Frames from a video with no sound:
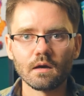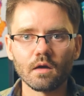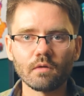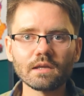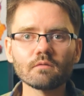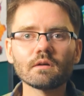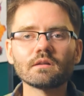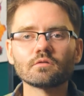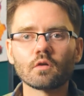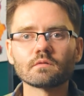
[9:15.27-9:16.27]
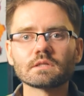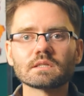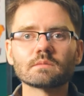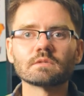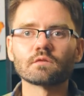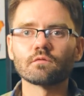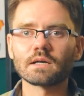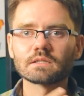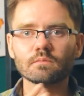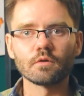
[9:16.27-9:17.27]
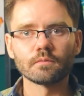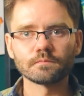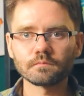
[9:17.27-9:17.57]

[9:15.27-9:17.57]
A regulated nervous system is flexible.